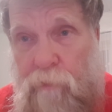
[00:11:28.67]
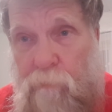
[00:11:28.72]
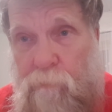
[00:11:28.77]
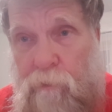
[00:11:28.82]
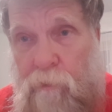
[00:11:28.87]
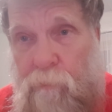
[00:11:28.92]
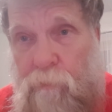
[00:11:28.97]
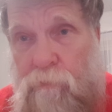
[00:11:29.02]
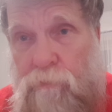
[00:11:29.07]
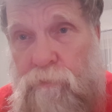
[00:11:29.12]
the
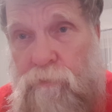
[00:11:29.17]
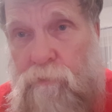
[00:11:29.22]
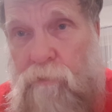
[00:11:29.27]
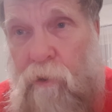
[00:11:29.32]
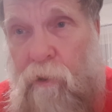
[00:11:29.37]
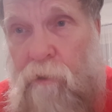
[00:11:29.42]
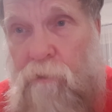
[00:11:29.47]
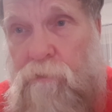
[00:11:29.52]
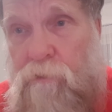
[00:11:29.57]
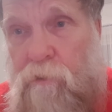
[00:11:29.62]
people's
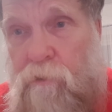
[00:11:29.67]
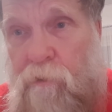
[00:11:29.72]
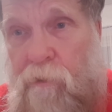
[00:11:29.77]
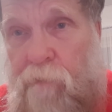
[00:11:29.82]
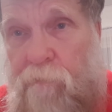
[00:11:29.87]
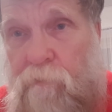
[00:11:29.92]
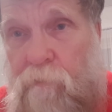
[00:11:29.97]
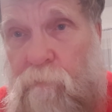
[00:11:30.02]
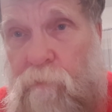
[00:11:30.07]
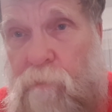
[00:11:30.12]
hearts are going to
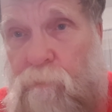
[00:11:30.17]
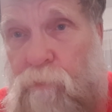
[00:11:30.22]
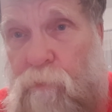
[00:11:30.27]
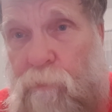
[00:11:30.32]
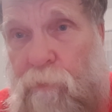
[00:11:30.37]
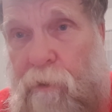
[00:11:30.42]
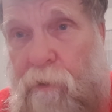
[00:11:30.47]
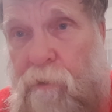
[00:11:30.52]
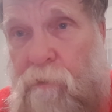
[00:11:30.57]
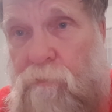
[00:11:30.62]
have to be
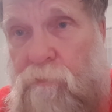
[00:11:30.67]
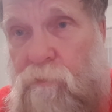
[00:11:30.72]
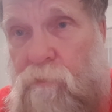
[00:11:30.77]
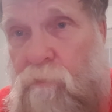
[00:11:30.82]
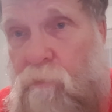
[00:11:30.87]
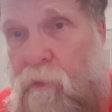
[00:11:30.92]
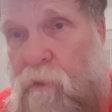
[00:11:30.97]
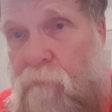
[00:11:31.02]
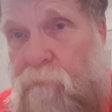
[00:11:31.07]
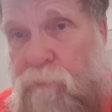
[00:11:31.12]
prepared
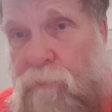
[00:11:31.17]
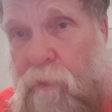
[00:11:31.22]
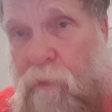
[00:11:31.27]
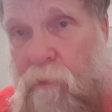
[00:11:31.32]
to